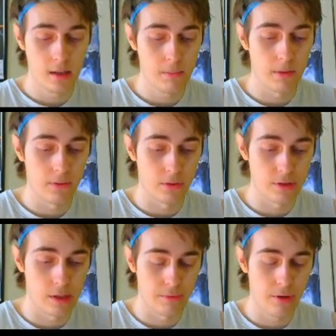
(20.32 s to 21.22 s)
him the
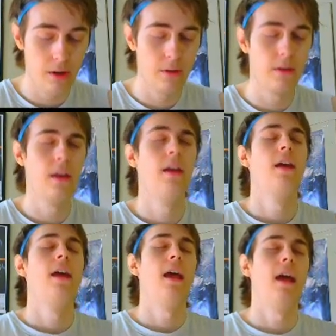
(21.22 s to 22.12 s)
first time around,
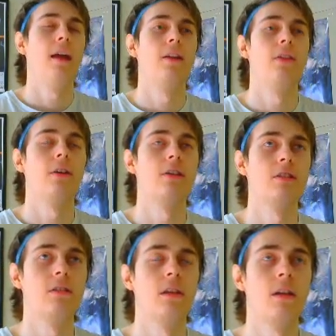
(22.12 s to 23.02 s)
and
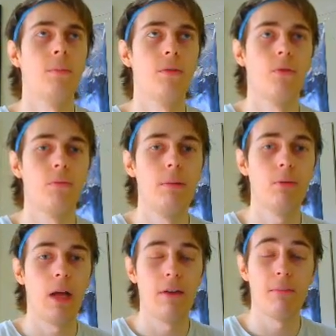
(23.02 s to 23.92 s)
the number for
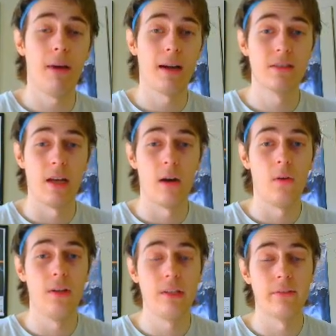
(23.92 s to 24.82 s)
people who haven't maxed
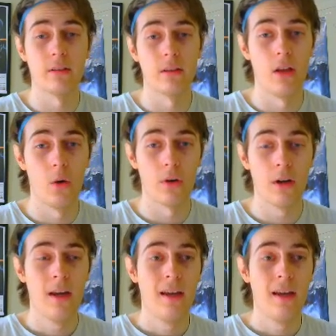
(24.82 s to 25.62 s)
out is even lower.